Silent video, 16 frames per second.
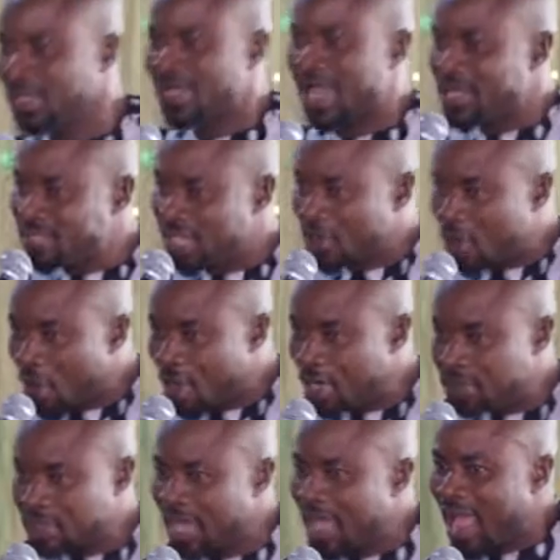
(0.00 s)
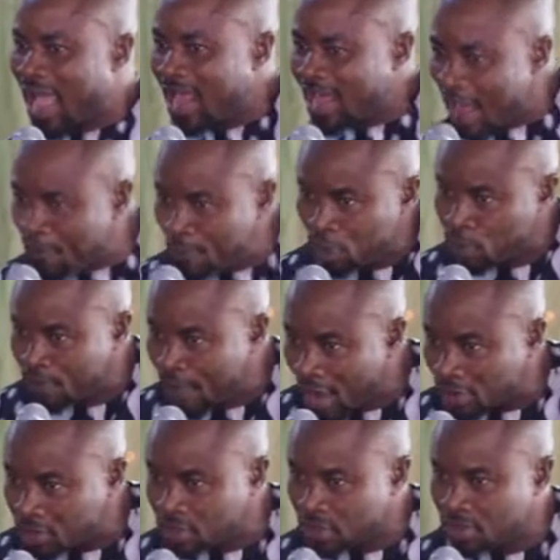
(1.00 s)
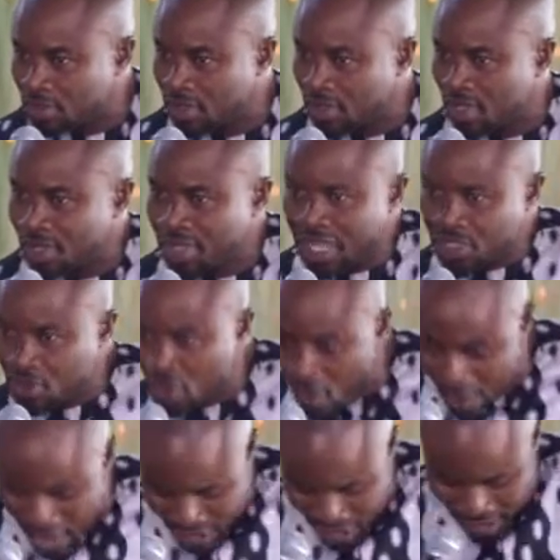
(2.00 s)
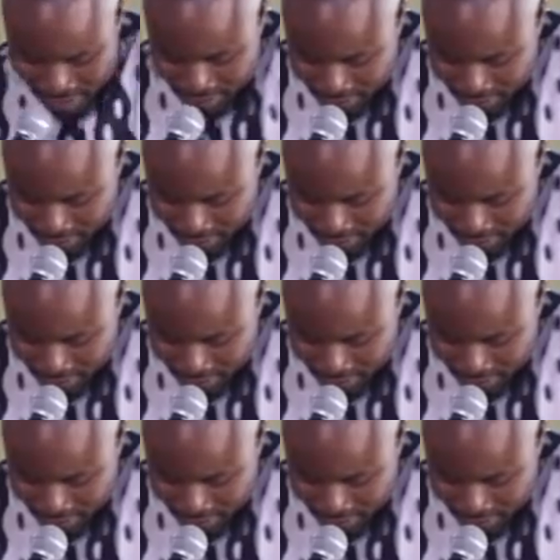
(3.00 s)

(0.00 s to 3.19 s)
as they call it, I can't put belt. There's no way I can